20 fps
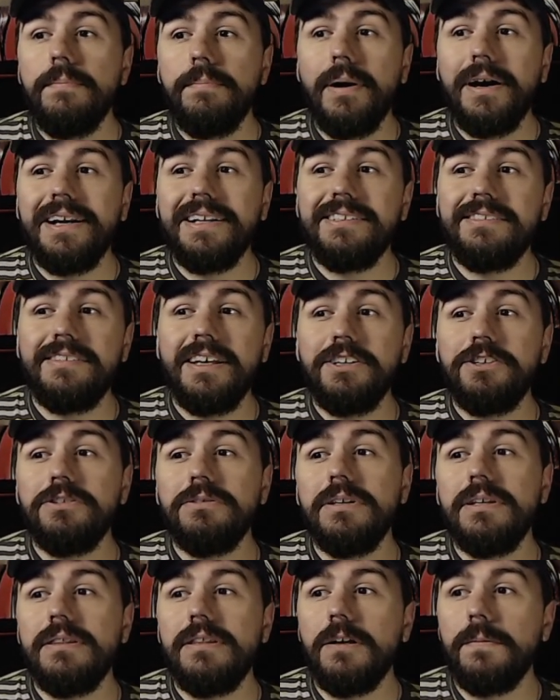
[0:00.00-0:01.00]
but
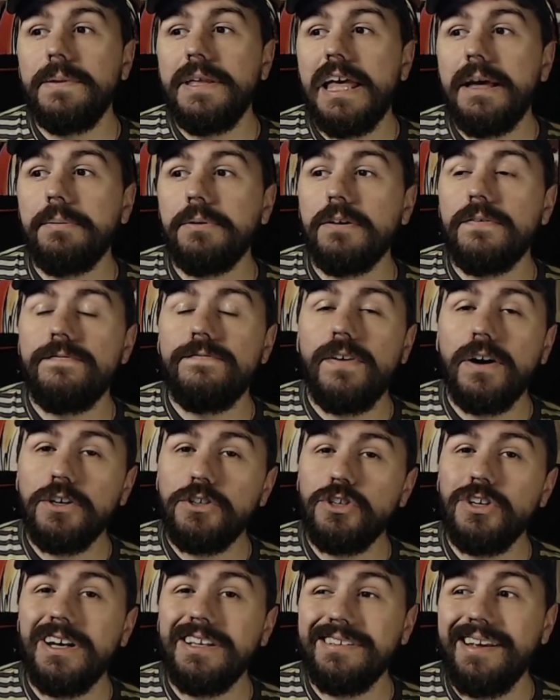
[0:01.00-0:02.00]
essentially they'll be able to
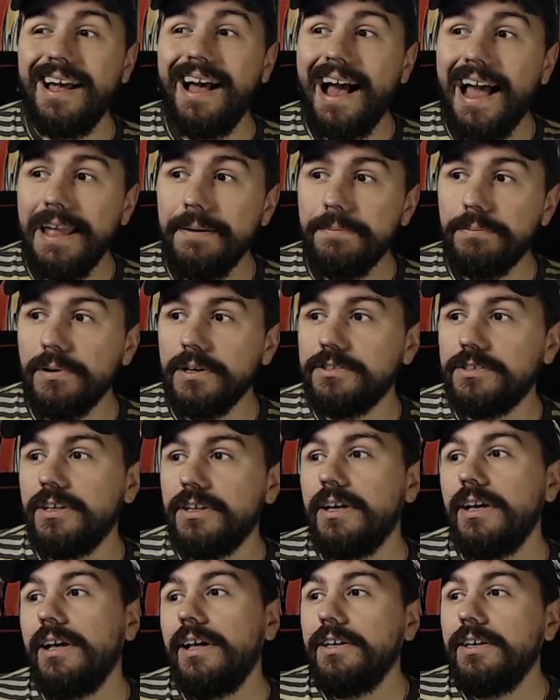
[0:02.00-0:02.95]
function as hybrids.